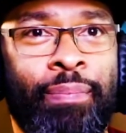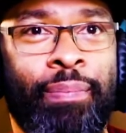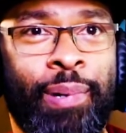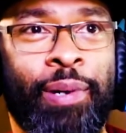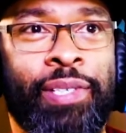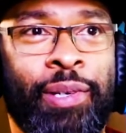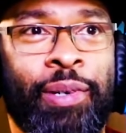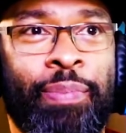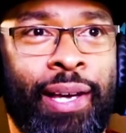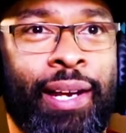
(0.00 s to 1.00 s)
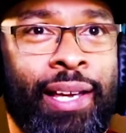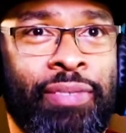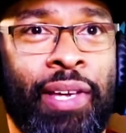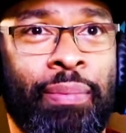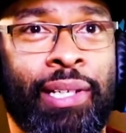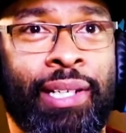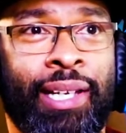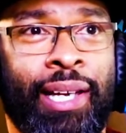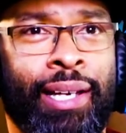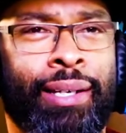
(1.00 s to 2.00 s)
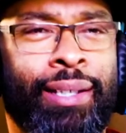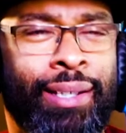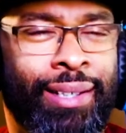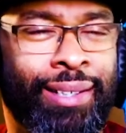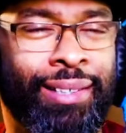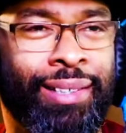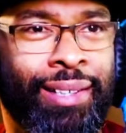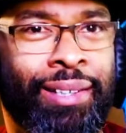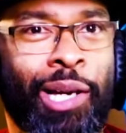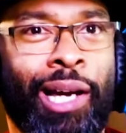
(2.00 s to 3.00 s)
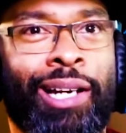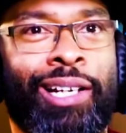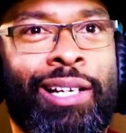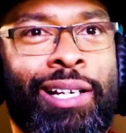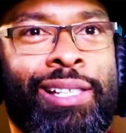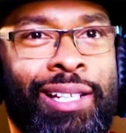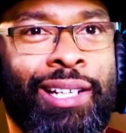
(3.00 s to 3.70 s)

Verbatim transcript: person on the planet has family in Decatur. I got a cousin in